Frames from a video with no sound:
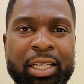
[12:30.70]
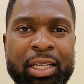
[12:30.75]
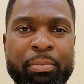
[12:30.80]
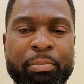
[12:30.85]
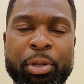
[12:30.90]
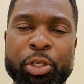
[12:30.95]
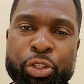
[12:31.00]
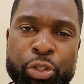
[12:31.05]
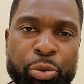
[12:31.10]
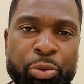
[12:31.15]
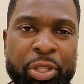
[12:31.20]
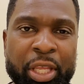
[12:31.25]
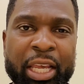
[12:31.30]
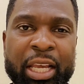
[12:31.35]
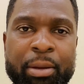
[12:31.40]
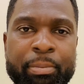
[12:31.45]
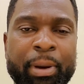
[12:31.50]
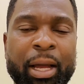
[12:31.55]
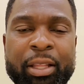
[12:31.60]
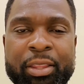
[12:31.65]
But you think
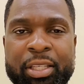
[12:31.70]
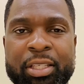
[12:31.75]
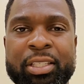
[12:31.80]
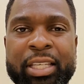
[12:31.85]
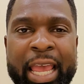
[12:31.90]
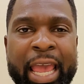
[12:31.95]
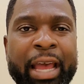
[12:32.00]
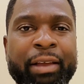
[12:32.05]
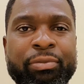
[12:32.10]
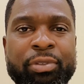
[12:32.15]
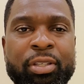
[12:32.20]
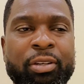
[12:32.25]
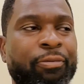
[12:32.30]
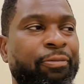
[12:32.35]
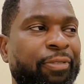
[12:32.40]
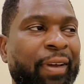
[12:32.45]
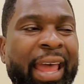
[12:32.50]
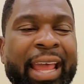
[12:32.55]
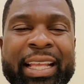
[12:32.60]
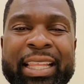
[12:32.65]
about this after the
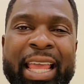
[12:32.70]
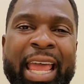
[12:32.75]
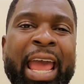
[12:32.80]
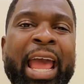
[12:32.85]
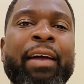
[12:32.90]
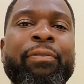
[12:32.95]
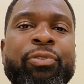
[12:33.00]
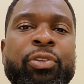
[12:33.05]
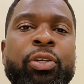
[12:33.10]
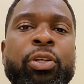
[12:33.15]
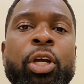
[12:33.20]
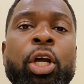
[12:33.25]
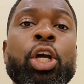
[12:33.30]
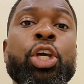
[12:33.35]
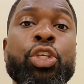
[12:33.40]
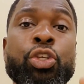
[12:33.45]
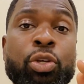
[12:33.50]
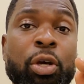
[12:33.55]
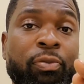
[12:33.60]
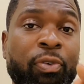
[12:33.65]
fact, after
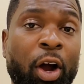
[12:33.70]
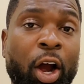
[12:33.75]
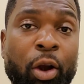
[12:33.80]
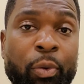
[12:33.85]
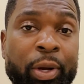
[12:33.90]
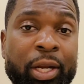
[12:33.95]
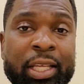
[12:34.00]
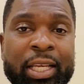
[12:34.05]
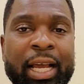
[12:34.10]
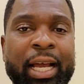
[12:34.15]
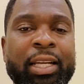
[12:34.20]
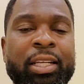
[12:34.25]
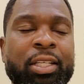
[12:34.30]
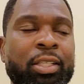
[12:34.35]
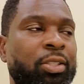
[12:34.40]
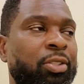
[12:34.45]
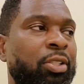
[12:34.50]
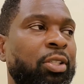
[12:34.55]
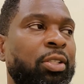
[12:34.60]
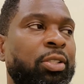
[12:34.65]
you have already gotten this
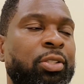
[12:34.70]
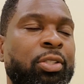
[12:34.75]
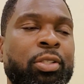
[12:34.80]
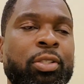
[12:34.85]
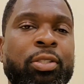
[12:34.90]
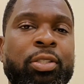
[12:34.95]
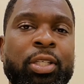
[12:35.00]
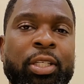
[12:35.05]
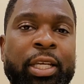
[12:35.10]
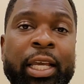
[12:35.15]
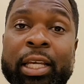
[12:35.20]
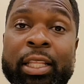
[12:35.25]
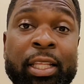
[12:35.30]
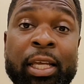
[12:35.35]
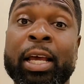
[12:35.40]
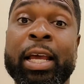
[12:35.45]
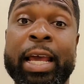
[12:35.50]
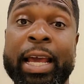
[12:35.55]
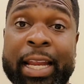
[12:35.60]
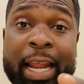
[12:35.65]
sister together.
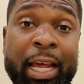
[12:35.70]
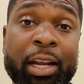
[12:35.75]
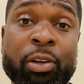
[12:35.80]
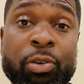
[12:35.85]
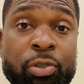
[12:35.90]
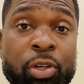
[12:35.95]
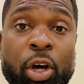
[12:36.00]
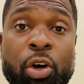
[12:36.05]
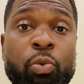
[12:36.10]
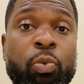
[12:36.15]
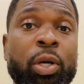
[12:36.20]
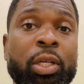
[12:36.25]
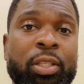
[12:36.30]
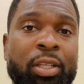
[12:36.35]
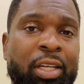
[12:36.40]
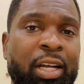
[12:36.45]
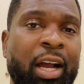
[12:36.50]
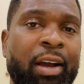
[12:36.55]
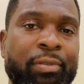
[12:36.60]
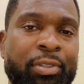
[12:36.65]
And I don't know what the
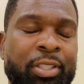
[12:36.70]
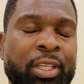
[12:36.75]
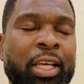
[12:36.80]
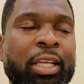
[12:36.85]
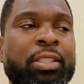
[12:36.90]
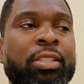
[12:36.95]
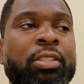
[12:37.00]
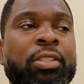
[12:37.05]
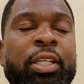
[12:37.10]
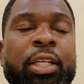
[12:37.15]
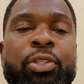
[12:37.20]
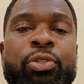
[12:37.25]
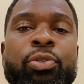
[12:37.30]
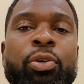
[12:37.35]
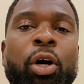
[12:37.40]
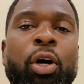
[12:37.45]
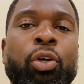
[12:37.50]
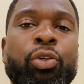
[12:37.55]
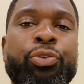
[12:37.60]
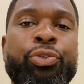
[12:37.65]
conversations that you
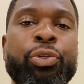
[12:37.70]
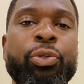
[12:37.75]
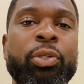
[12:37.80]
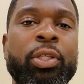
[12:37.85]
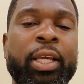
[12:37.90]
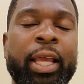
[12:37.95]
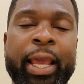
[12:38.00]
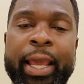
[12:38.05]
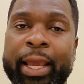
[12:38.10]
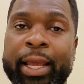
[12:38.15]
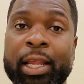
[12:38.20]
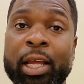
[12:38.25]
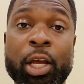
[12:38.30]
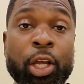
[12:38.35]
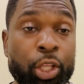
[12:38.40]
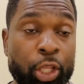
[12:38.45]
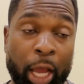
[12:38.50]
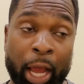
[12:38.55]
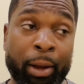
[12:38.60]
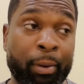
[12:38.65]
all truly had.
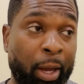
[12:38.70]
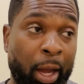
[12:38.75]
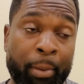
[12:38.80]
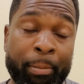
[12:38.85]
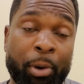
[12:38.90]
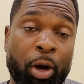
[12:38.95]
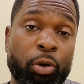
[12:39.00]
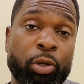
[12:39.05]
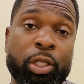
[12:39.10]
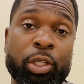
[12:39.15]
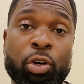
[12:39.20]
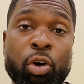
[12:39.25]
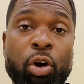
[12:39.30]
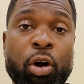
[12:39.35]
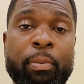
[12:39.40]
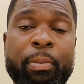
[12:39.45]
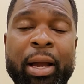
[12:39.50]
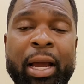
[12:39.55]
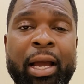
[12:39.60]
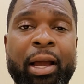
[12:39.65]
I'm only
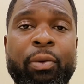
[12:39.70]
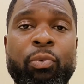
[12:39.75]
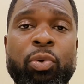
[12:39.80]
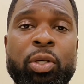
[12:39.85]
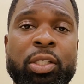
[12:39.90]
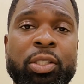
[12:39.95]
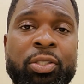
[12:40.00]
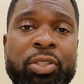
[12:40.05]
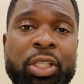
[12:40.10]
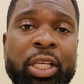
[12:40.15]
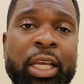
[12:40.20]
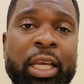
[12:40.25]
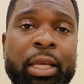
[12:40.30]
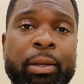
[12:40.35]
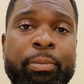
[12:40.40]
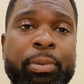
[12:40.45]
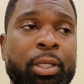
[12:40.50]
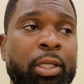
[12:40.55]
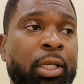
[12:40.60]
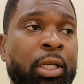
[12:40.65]
going by what is said,
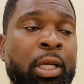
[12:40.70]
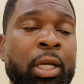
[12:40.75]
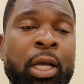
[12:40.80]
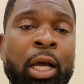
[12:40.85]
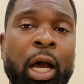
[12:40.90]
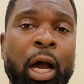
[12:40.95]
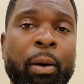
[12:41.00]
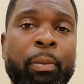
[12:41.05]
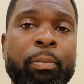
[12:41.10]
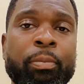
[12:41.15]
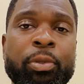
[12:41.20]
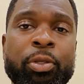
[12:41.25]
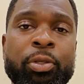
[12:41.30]
but I